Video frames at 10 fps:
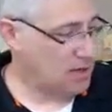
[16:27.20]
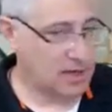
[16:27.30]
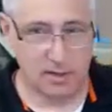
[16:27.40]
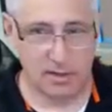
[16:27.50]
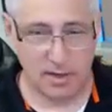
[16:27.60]

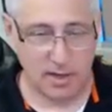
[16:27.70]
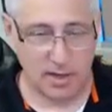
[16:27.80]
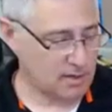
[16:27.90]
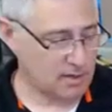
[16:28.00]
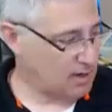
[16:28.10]

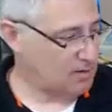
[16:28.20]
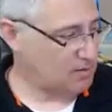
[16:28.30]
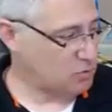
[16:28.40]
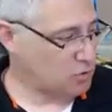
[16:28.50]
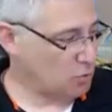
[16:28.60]
and
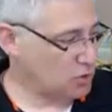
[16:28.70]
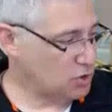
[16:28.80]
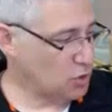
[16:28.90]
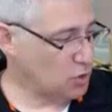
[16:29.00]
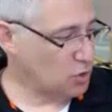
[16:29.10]
we're
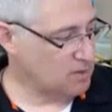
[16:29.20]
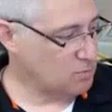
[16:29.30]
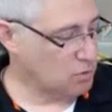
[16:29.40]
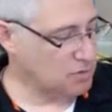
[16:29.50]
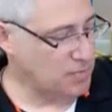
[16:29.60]
showing the
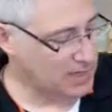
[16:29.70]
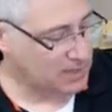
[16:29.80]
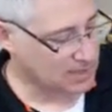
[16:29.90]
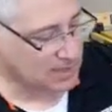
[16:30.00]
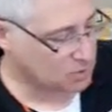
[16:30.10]
most
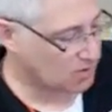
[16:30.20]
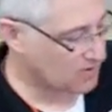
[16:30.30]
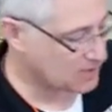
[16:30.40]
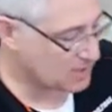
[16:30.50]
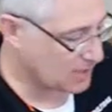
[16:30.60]
basic sort
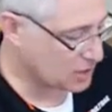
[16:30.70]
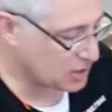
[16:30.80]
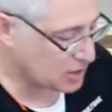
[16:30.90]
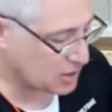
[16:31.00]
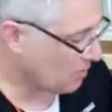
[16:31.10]
of
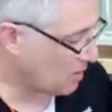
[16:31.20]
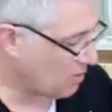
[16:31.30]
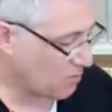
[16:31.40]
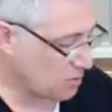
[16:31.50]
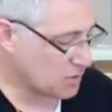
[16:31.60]
installation
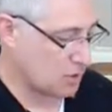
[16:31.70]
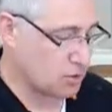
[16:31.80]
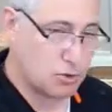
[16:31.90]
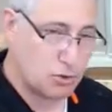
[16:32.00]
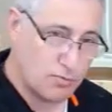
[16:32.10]
over a
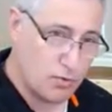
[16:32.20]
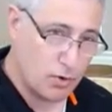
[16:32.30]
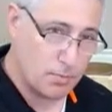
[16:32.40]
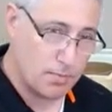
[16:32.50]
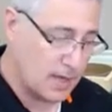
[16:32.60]
sonotube
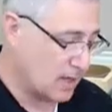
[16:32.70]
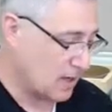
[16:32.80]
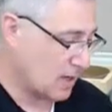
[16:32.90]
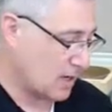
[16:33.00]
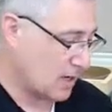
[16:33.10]
form,
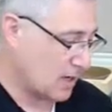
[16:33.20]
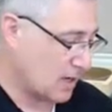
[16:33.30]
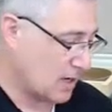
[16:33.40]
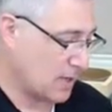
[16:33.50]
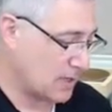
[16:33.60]

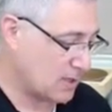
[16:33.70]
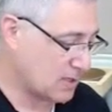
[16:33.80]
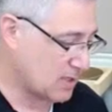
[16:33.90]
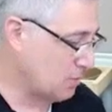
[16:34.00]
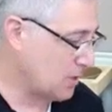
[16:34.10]
but
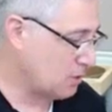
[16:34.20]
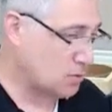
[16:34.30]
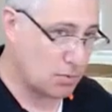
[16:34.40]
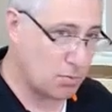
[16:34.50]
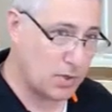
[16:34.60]
this can be
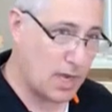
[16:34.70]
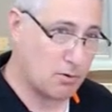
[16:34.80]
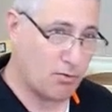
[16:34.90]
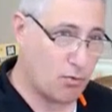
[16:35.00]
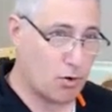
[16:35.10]
used with
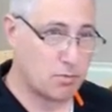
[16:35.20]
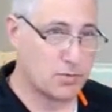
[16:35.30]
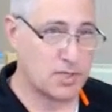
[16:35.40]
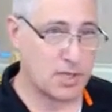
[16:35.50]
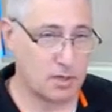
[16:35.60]
plywood
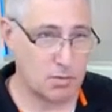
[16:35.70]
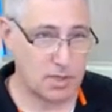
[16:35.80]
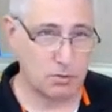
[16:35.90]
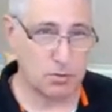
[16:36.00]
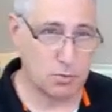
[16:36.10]
forms. It can
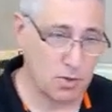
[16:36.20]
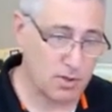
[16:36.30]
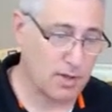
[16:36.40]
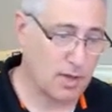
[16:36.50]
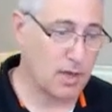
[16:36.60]
be used
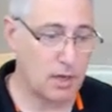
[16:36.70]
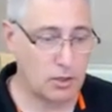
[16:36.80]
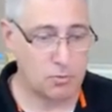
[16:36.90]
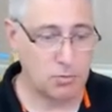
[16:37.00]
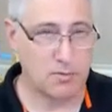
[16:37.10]
with
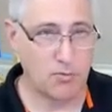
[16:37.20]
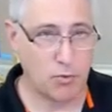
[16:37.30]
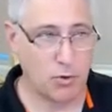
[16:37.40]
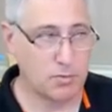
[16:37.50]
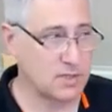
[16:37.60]
aluminum
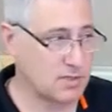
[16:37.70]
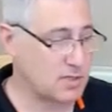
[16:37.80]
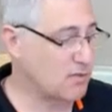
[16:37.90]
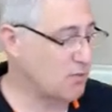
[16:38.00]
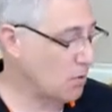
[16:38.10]
forms and
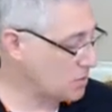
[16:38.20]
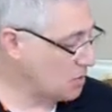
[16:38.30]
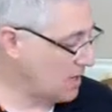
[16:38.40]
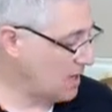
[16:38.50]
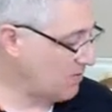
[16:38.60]
steel forms.
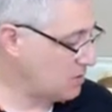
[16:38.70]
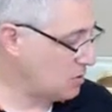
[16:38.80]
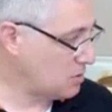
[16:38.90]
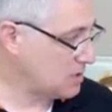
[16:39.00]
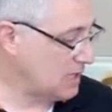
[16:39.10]
All you have to
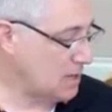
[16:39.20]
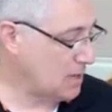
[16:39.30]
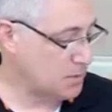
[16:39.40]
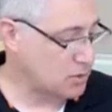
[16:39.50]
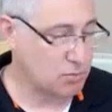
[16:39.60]
do is
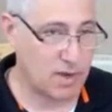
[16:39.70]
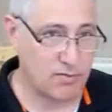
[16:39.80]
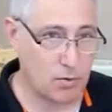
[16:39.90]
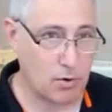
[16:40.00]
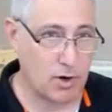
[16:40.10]
clamp a
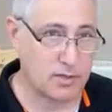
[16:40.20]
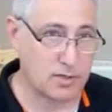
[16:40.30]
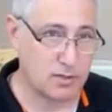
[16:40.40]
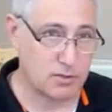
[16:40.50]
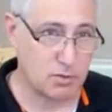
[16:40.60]
2x4
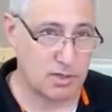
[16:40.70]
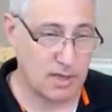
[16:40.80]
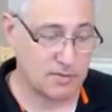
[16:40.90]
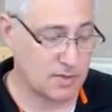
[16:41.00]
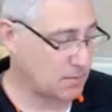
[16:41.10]
onto so that
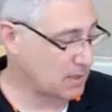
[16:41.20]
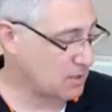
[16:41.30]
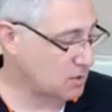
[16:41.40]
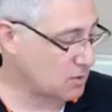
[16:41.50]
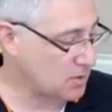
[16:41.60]
you have something
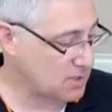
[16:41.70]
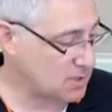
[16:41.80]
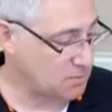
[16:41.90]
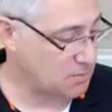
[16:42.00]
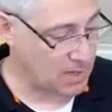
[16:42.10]
to screw the
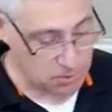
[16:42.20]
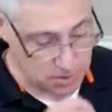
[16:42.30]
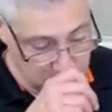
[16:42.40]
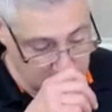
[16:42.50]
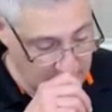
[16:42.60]
system down
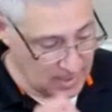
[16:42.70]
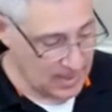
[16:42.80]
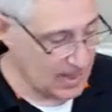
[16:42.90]
to.